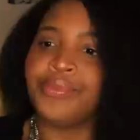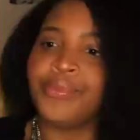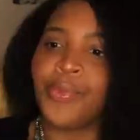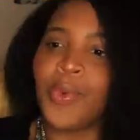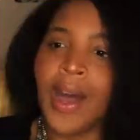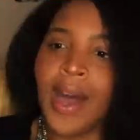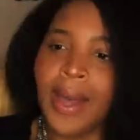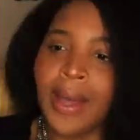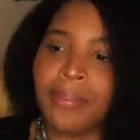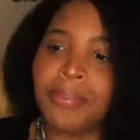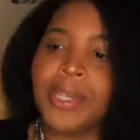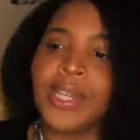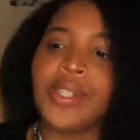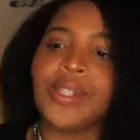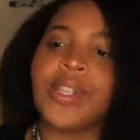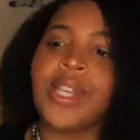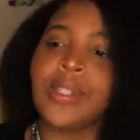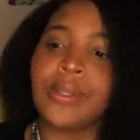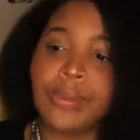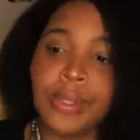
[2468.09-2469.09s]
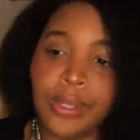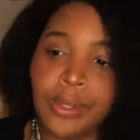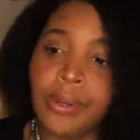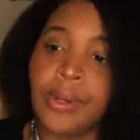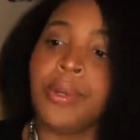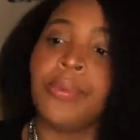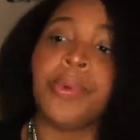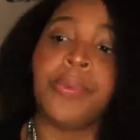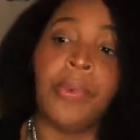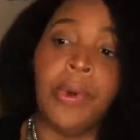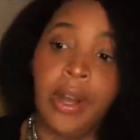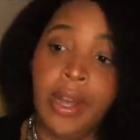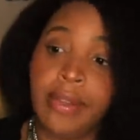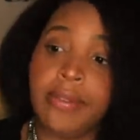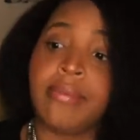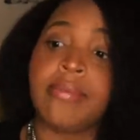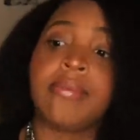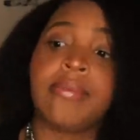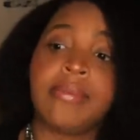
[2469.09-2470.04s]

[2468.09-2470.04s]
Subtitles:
Why? Because that's what Lori will want.